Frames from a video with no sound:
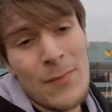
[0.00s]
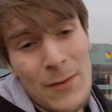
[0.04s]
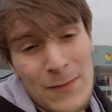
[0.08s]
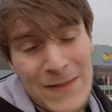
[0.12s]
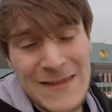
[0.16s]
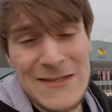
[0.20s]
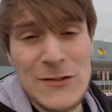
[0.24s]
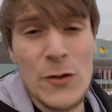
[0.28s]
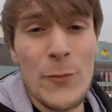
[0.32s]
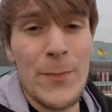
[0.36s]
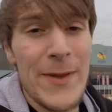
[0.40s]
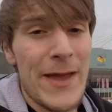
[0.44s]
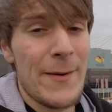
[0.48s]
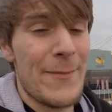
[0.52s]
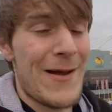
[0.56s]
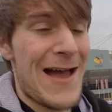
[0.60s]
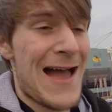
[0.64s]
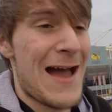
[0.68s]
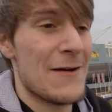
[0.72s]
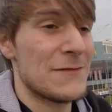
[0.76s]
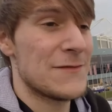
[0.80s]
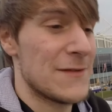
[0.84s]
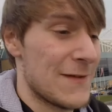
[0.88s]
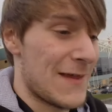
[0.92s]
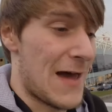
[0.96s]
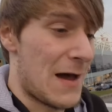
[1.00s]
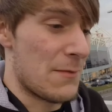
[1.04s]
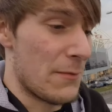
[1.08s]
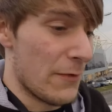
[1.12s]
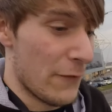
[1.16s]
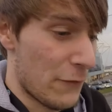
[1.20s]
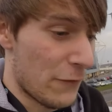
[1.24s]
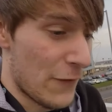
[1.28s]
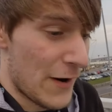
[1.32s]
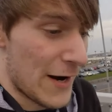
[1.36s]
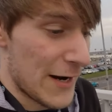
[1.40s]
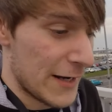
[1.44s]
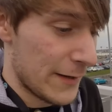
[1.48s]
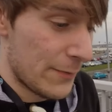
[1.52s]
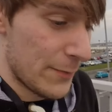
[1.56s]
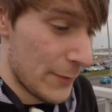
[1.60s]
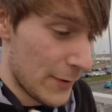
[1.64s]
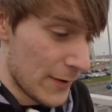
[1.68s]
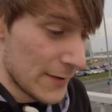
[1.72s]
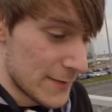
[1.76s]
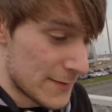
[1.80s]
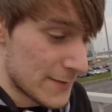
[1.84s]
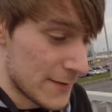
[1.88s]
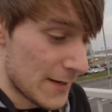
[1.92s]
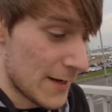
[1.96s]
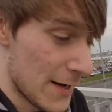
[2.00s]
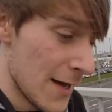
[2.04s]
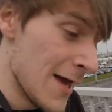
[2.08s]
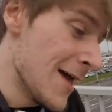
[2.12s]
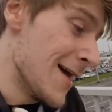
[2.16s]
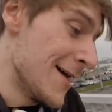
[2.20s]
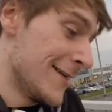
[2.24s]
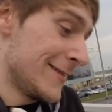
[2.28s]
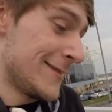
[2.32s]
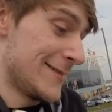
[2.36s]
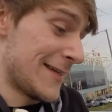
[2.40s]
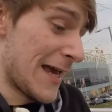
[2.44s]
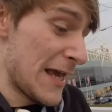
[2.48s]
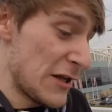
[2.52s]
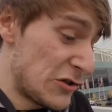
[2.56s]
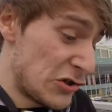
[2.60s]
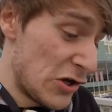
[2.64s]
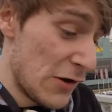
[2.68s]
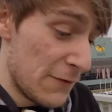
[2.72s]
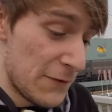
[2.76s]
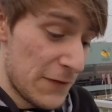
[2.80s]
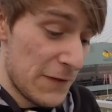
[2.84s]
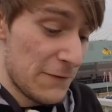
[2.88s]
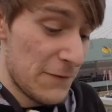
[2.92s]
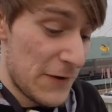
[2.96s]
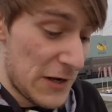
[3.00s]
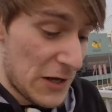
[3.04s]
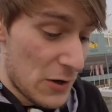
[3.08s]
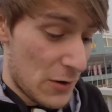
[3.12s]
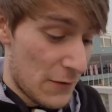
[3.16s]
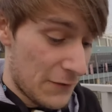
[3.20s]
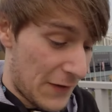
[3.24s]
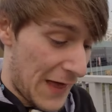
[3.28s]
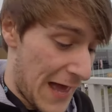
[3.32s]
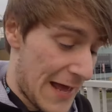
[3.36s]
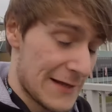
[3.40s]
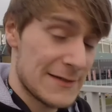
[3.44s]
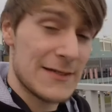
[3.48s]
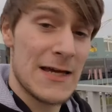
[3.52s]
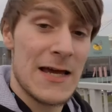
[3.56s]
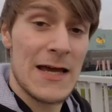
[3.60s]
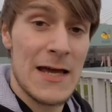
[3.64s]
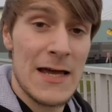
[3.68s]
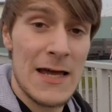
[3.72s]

This will be up after that, I'm afraid, but uh, stay tuned for the video of that.